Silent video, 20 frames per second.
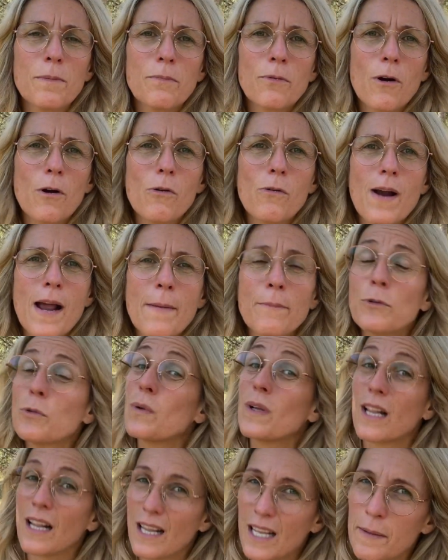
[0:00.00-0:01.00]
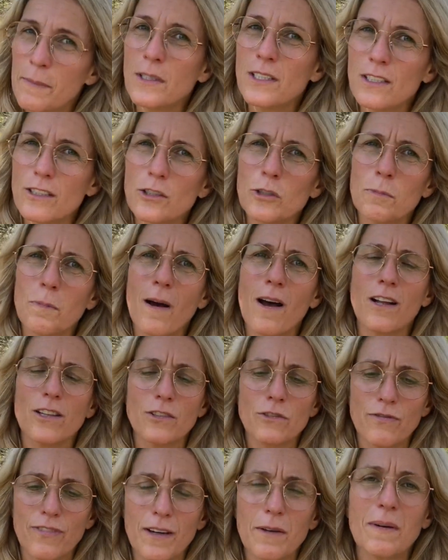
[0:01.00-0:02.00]
programs with limited spots,
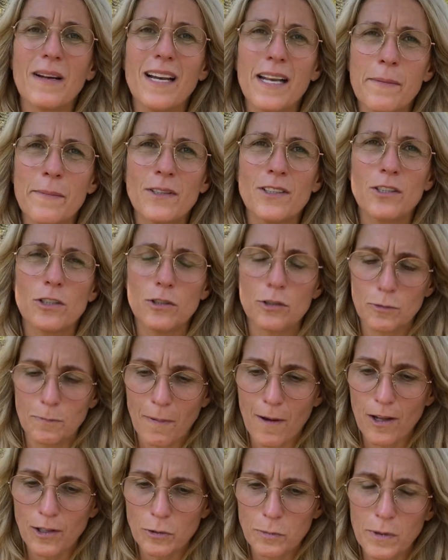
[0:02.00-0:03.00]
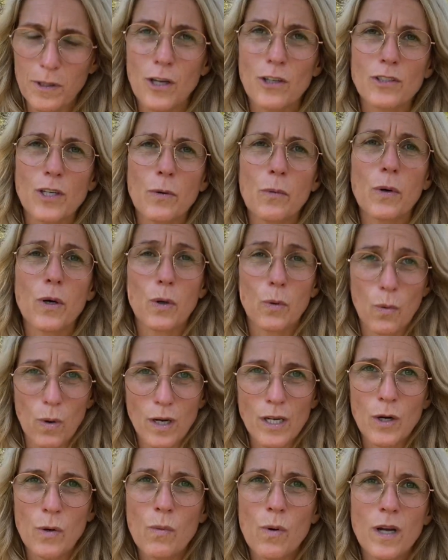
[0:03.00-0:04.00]
very limited spots, because I work
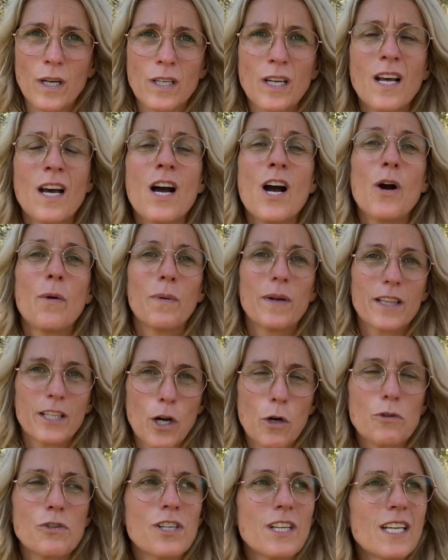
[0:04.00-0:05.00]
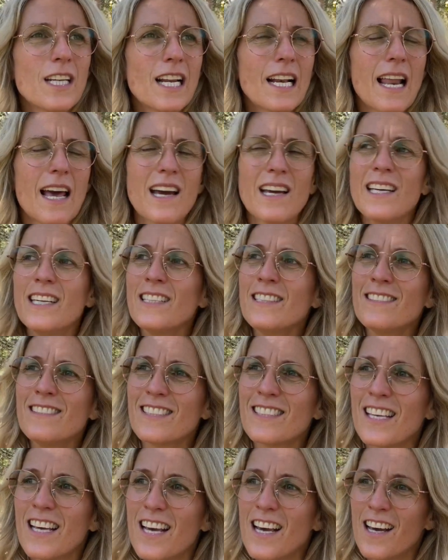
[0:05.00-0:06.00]
one-on-one with coaching clients.
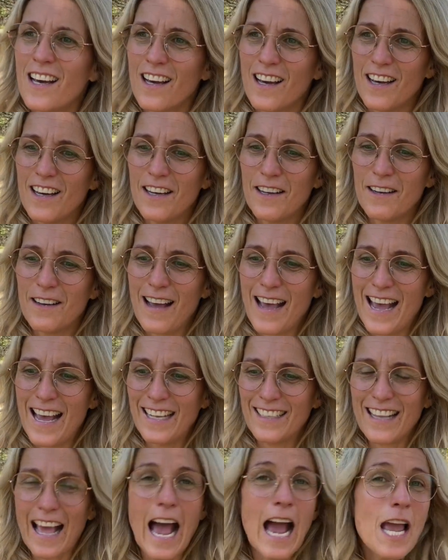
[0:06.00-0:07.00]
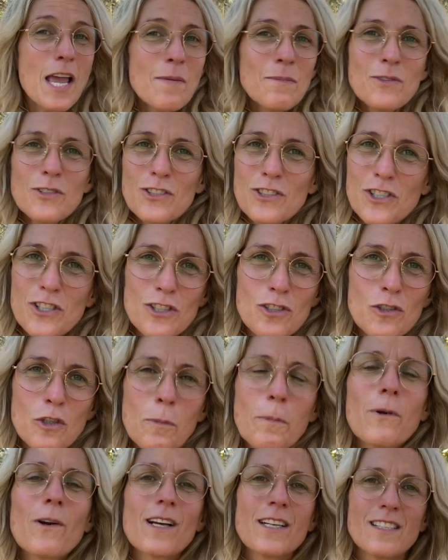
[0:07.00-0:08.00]
And I'm just
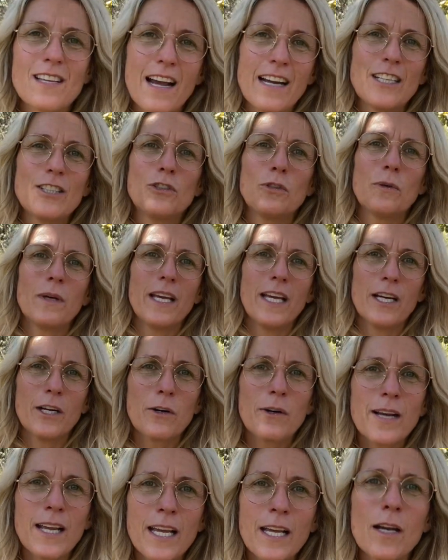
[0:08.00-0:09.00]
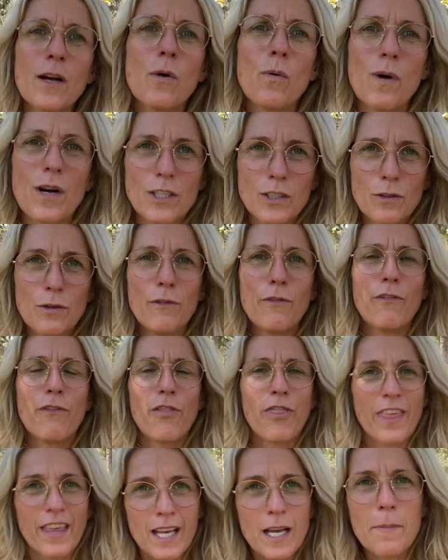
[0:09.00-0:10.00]
super excited to hearing what you
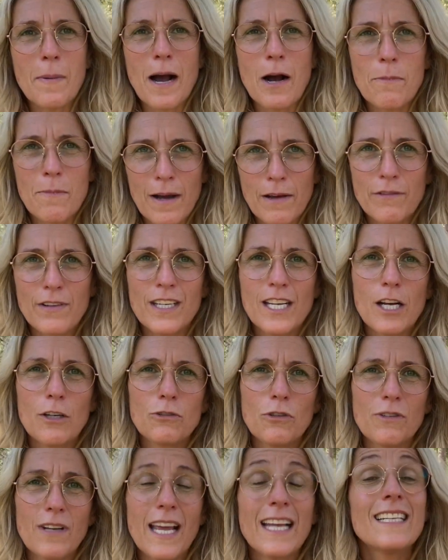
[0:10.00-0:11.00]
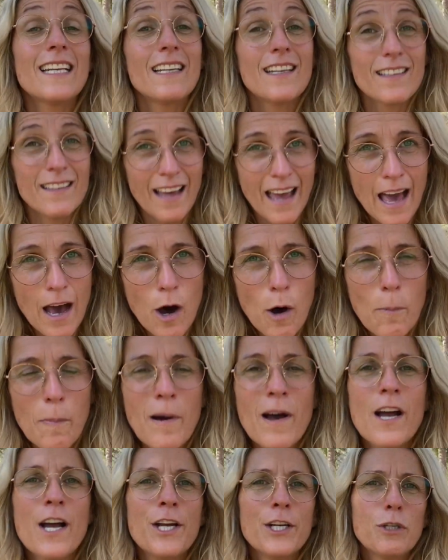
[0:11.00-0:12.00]
think about my video today. Did it help?
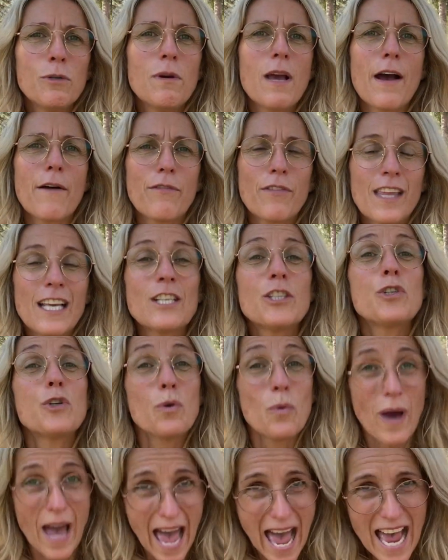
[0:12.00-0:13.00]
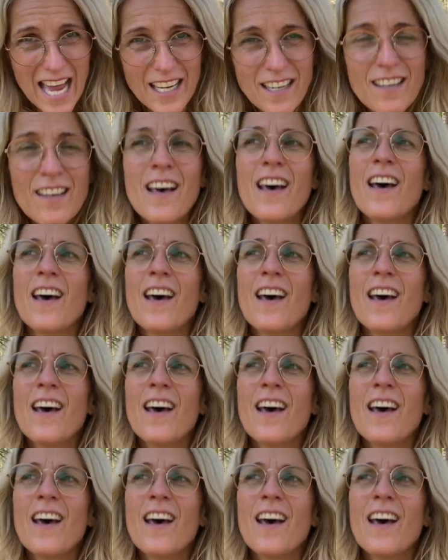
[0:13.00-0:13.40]
Do you have things to add?